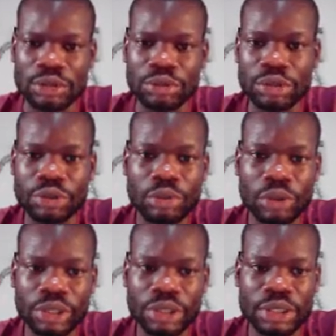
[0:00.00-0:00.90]
two or three
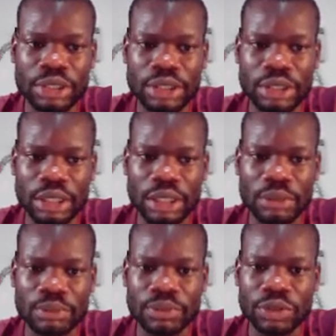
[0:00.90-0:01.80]
modules
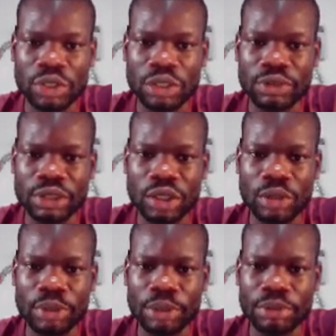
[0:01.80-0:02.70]
to serve a single
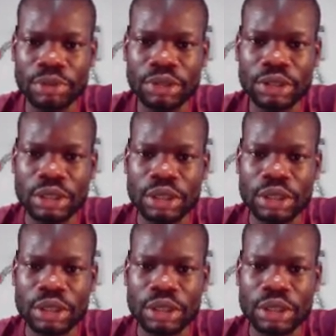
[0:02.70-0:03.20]
purpose.